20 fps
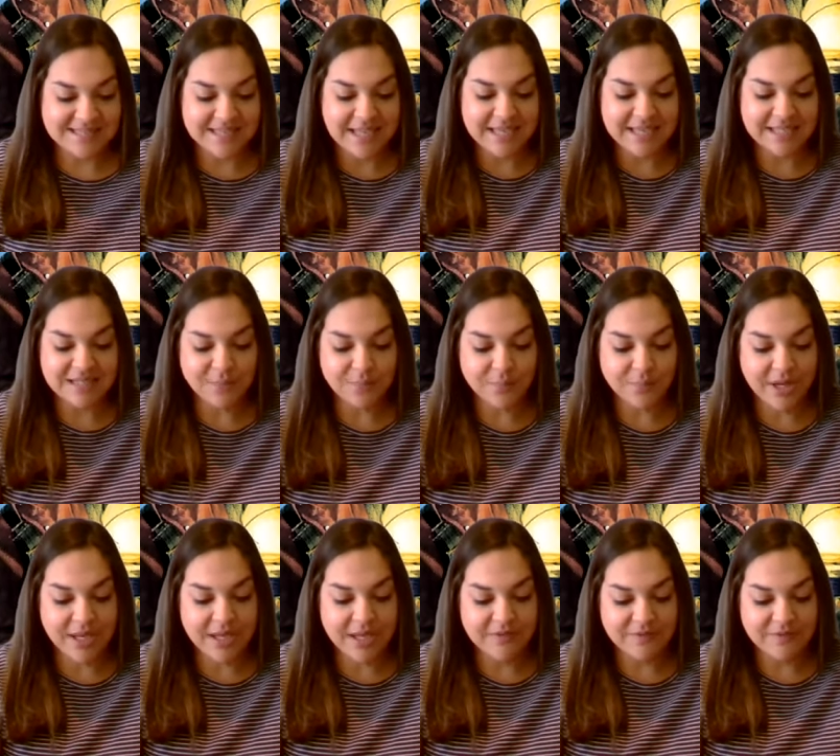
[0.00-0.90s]
taken a
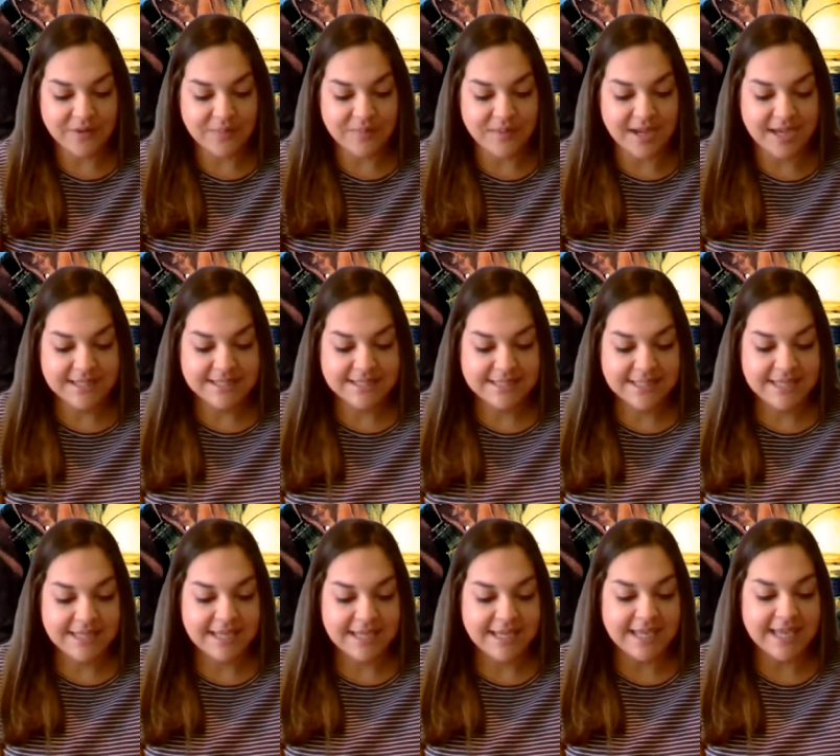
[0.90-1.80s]
break from
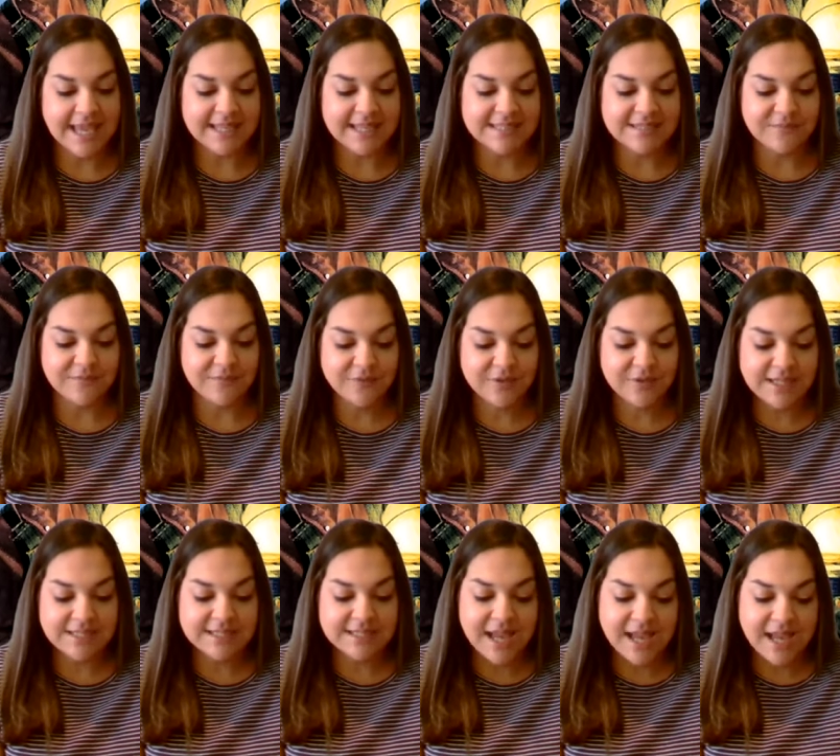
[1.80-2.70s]
hunting. He had some
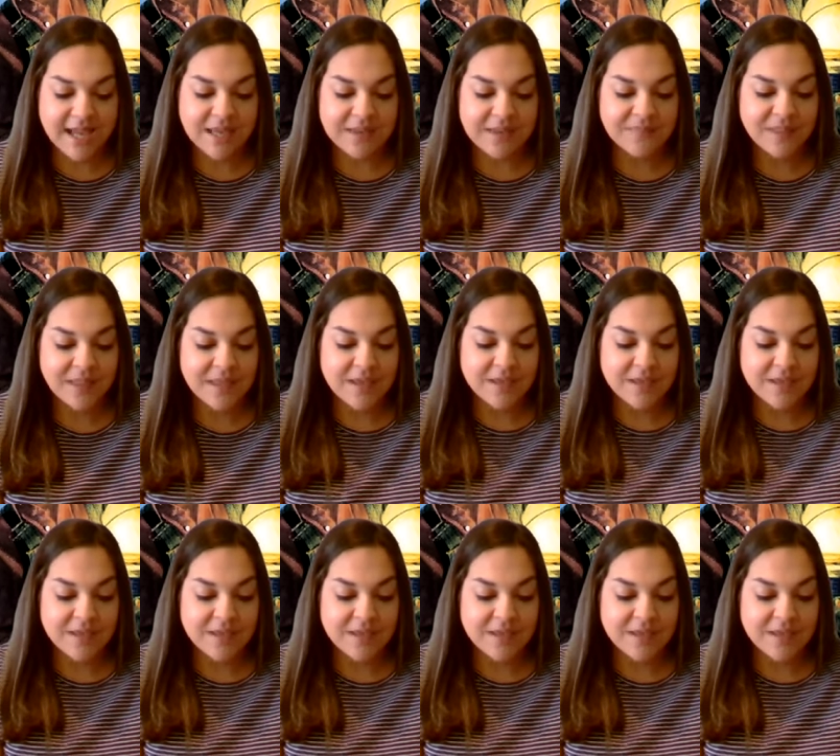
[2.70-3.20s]
free time.